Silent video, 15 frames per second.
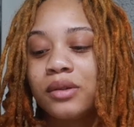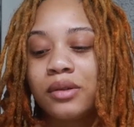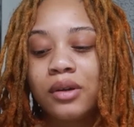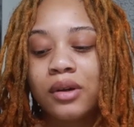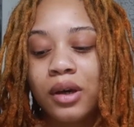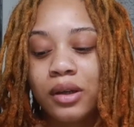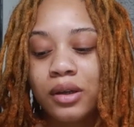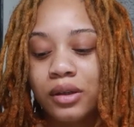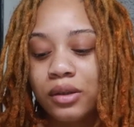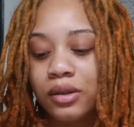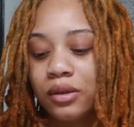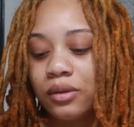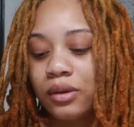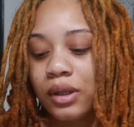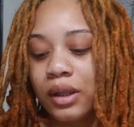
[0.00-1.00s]
gonna
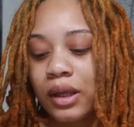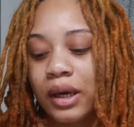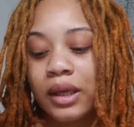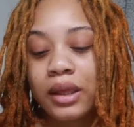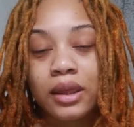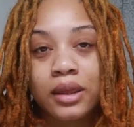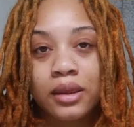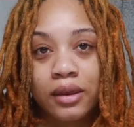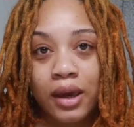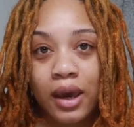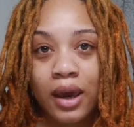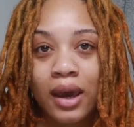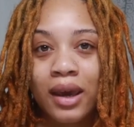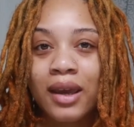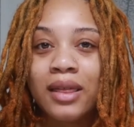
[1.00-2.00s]
do it like
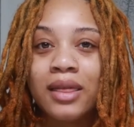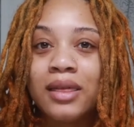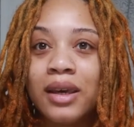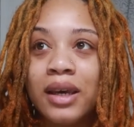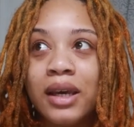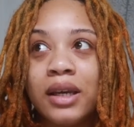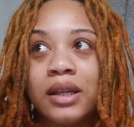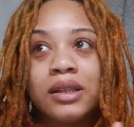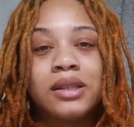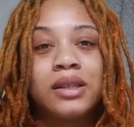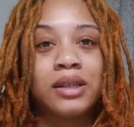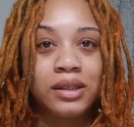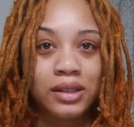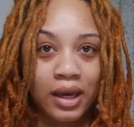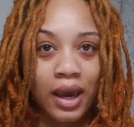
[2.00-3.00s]
that, and then
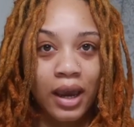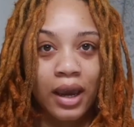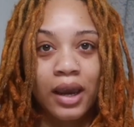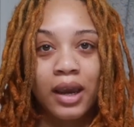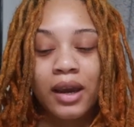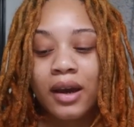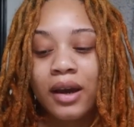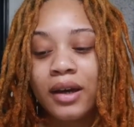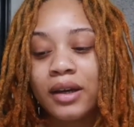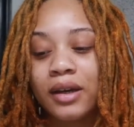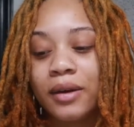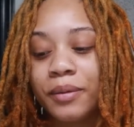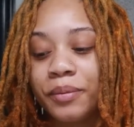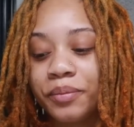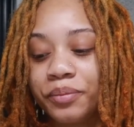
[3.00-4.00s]
today,
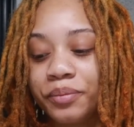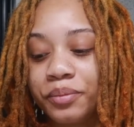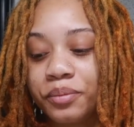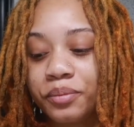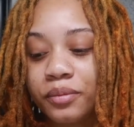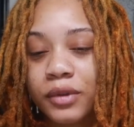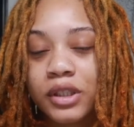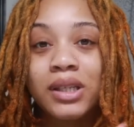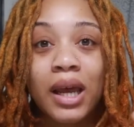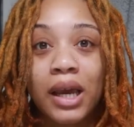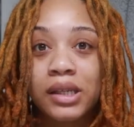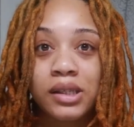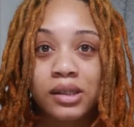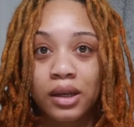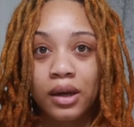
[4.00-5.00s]

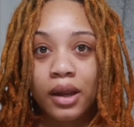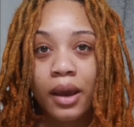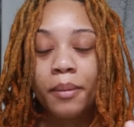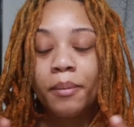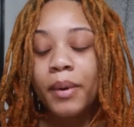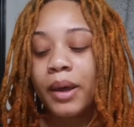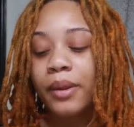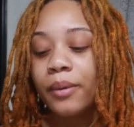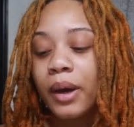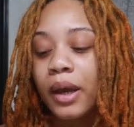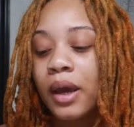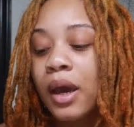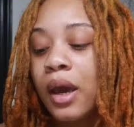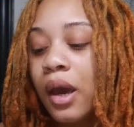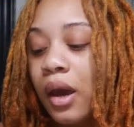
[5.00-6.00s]
today's Sunday, by the
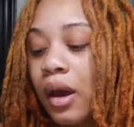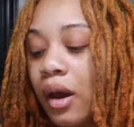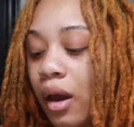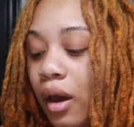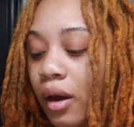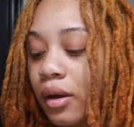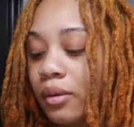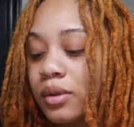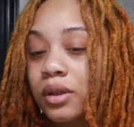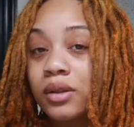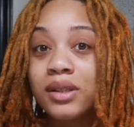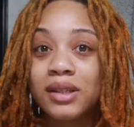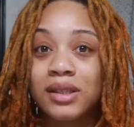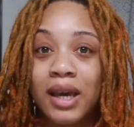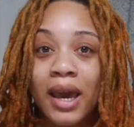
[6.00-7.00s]
way. So
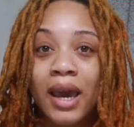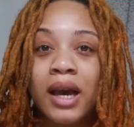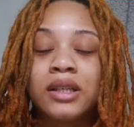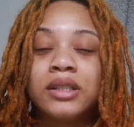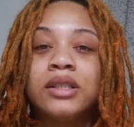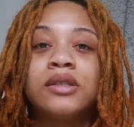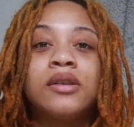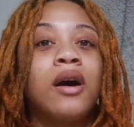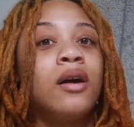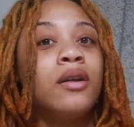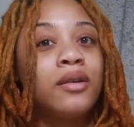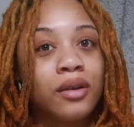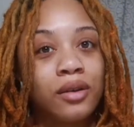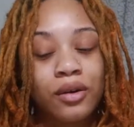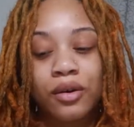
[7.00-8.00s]
today I just saw
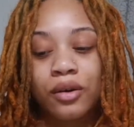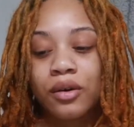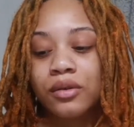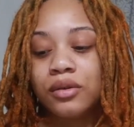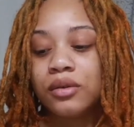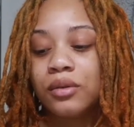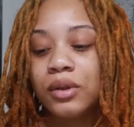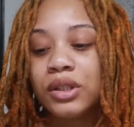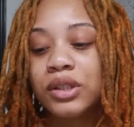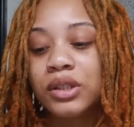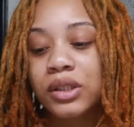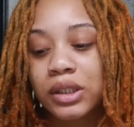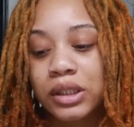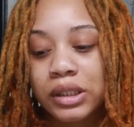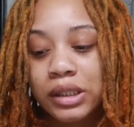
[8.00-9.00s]
another girl do it.
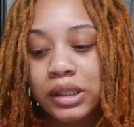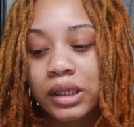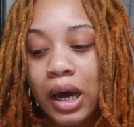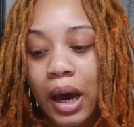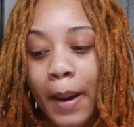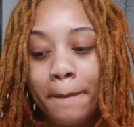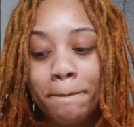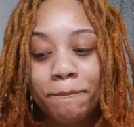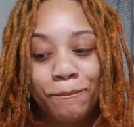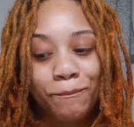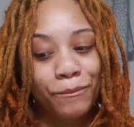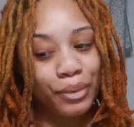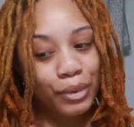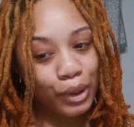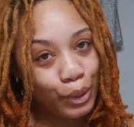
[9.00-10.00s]
She's got
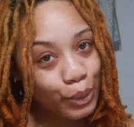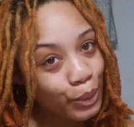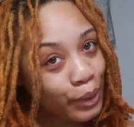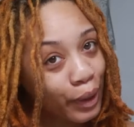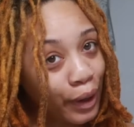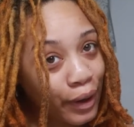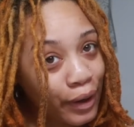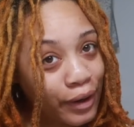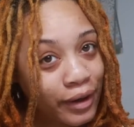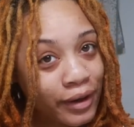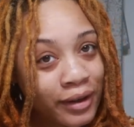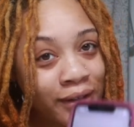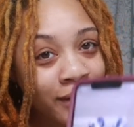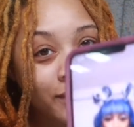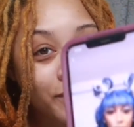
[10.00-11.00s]
blue hair.